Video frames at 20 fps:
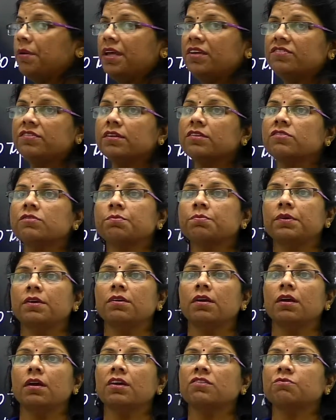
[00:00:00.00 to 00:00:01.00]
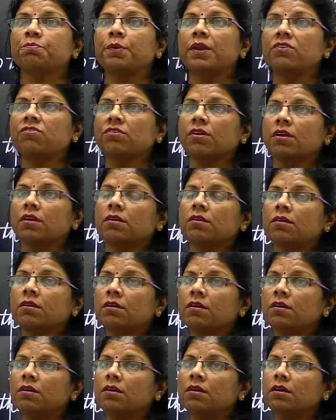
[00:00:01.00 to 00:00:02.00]
expression.
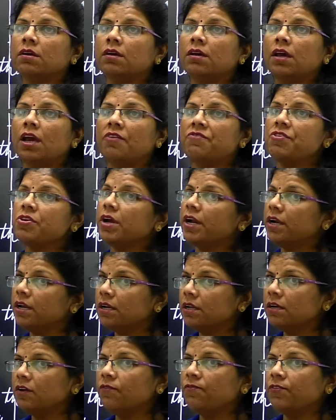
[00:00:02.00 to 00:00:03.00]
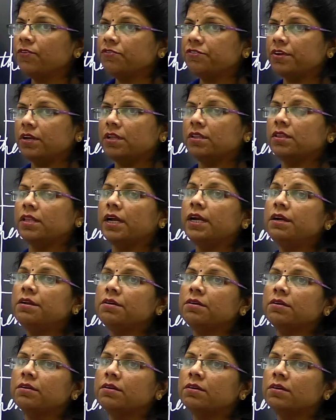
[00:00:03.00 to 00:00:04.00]
Have you got any confusion in that?
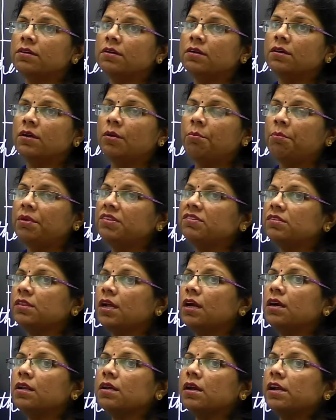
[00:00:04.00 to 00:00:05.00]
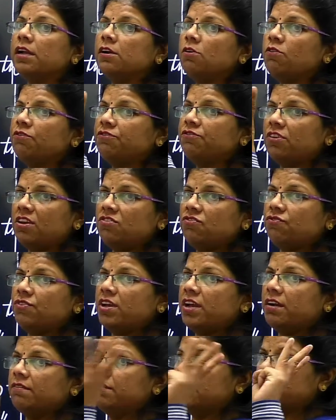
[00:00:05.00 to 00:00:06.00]
Means third kind of change we
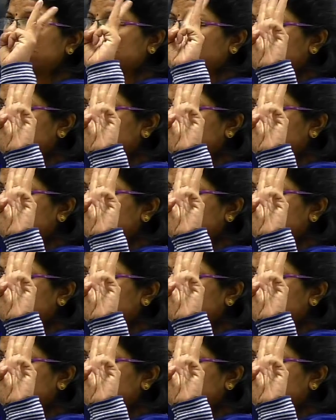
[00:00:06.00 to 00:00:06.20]
have discussed,